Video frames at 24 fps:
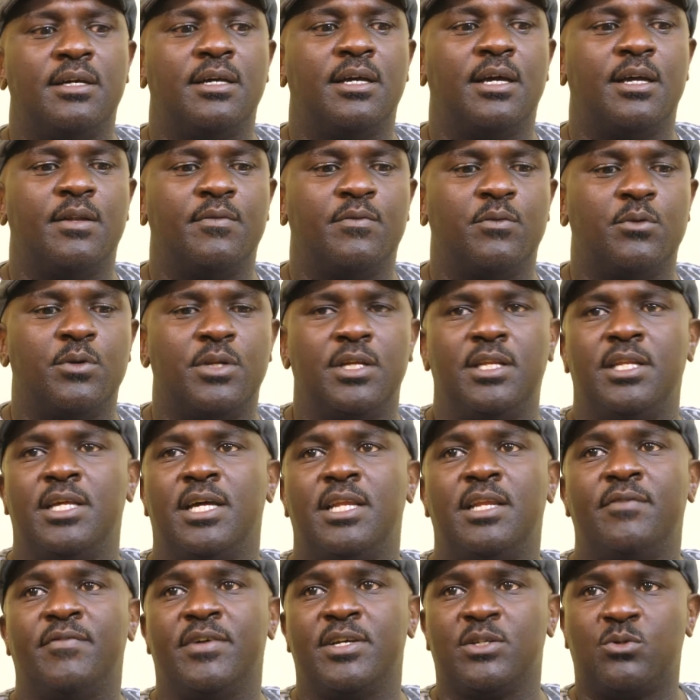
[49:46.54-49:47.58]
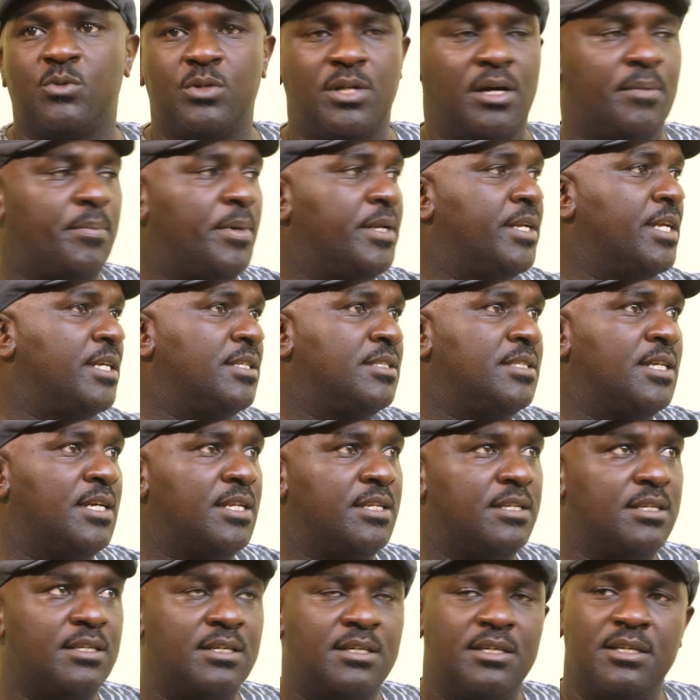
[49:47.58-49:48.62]
and for Nini. And if I stood up and I
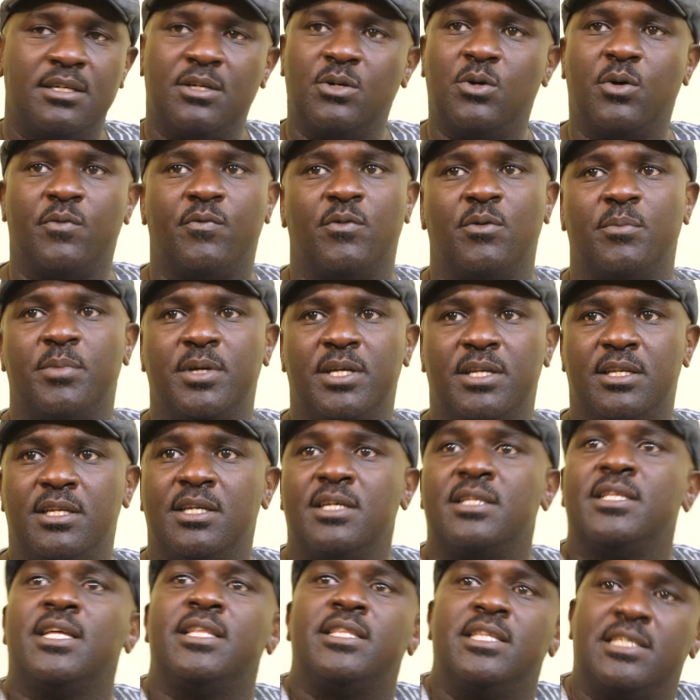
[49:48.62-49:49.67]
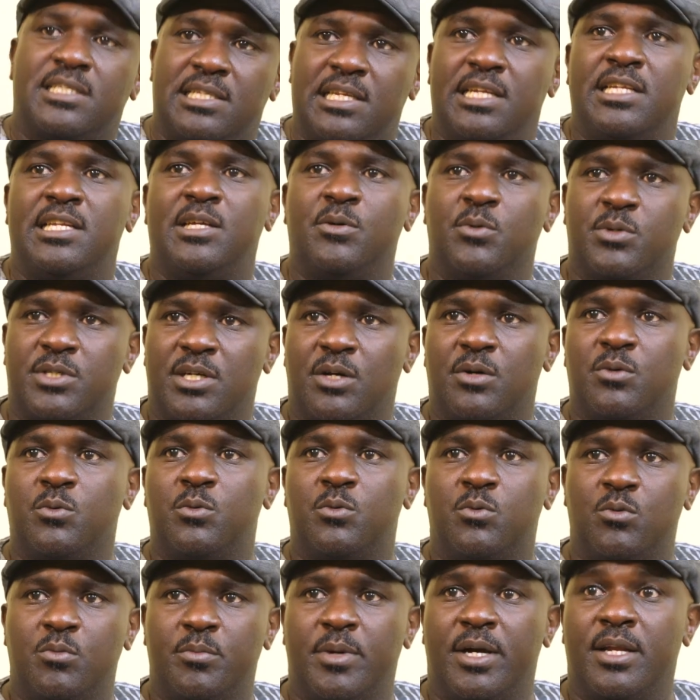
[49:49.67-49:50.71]
said, God forbid, that this lady was a
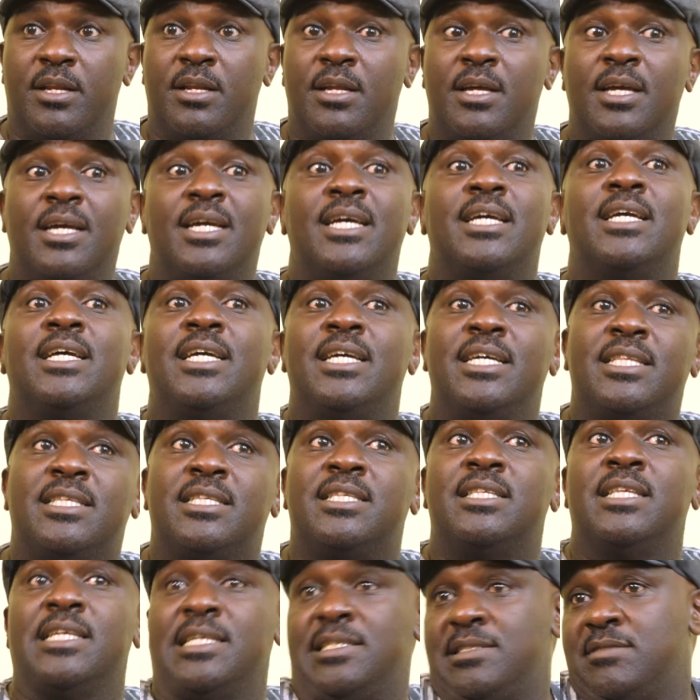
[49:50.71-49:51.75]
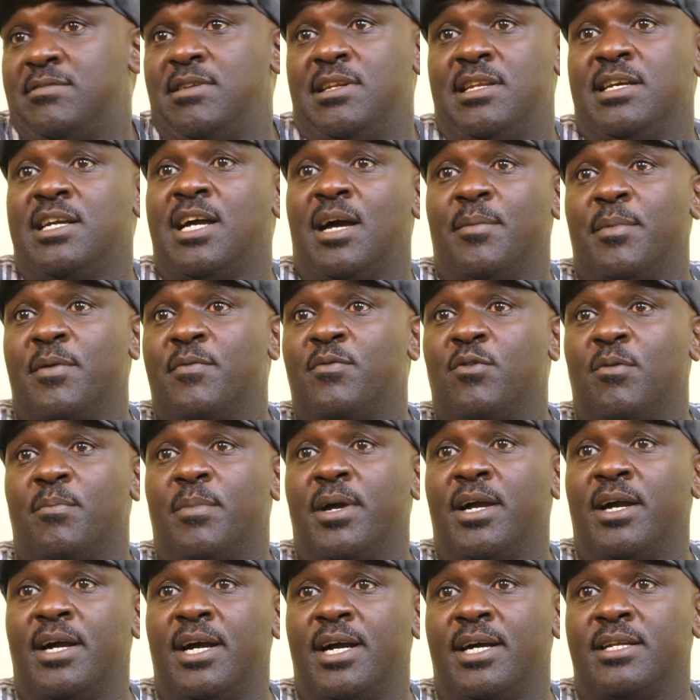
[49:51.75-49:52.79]
good woman, it's really coming from
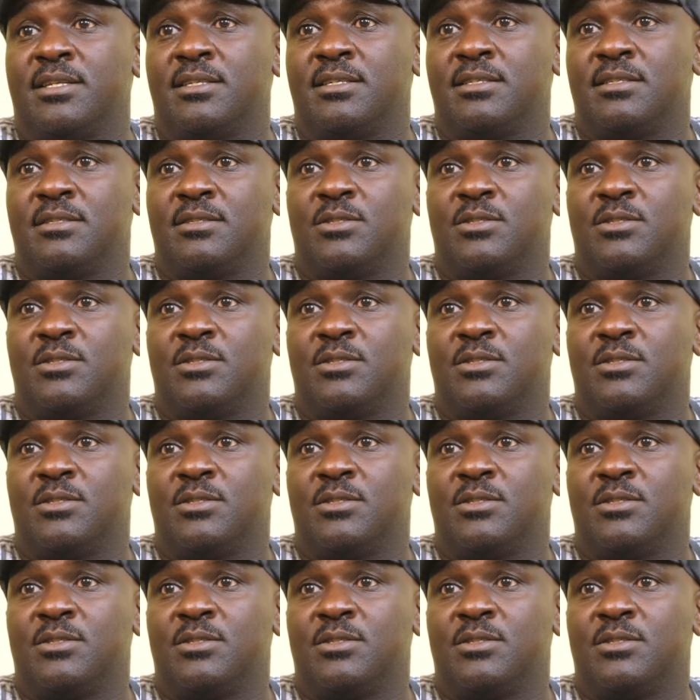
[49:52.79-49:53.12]
my heart.